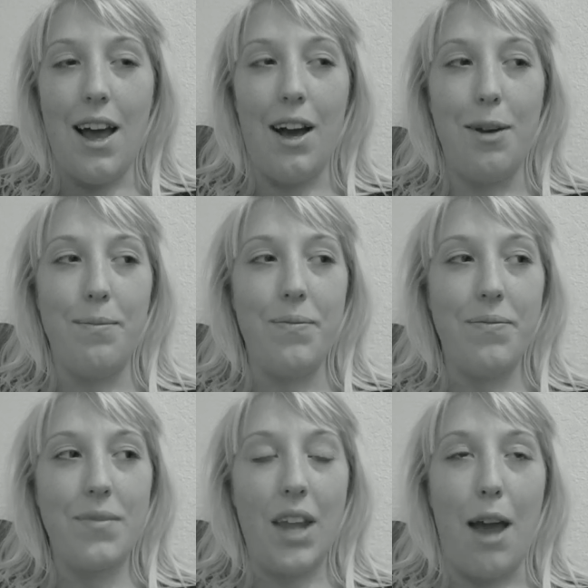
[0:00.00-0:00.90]

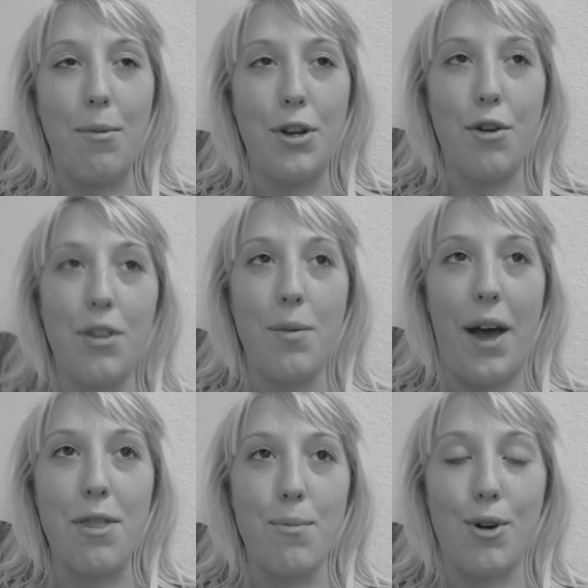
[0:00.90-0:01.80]
I would go to the
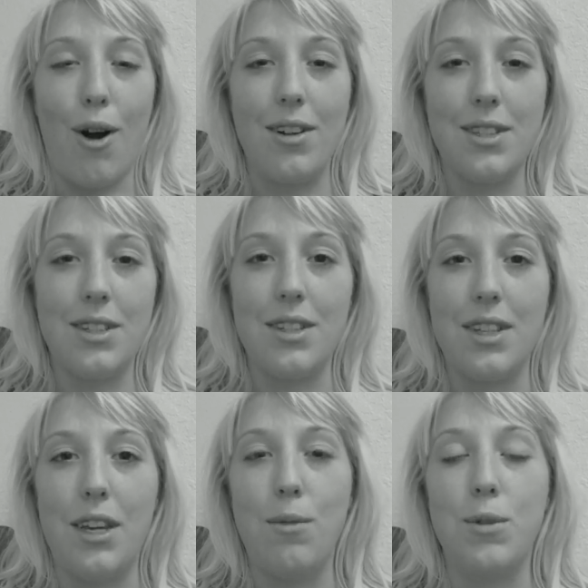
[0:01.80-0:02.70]
bathroom
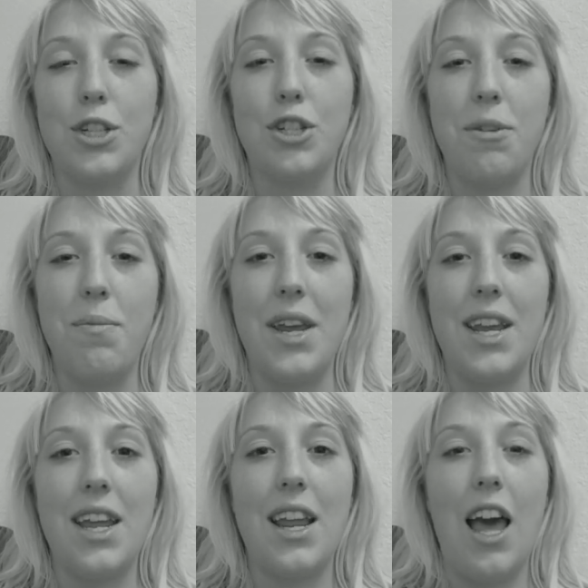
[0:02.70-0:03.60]
constantly, which made
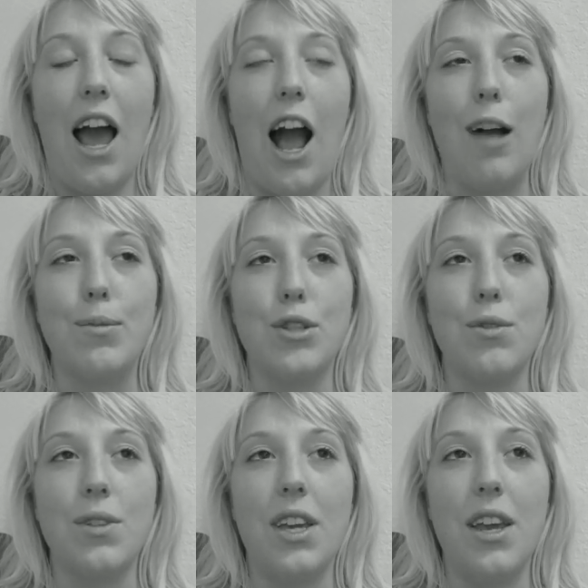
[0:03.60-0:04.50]
it absolutely